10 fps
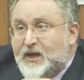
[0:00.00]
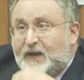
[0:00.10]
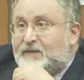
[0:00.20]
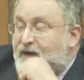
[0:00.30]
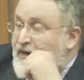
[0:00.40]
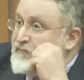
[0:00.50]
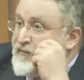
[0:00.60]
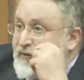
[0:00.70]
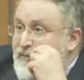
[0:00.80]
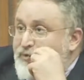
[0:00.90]
and they had
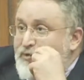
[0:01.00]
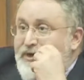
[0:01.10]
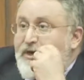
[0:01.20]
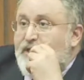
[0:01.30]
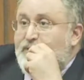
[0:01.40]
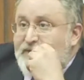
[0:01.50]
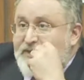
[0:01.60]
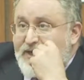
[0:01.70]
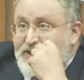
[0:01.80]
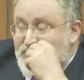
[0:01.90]
very poor
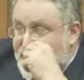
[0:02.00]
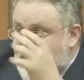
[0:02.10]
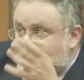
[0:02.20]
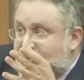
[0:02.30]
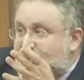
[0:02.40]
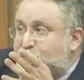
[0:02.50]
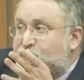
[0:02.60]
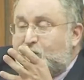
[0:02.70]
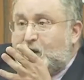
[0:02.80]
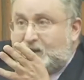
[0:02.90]
documentation from the people
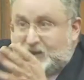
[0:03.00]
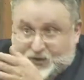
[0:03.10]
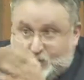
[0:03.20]
filing,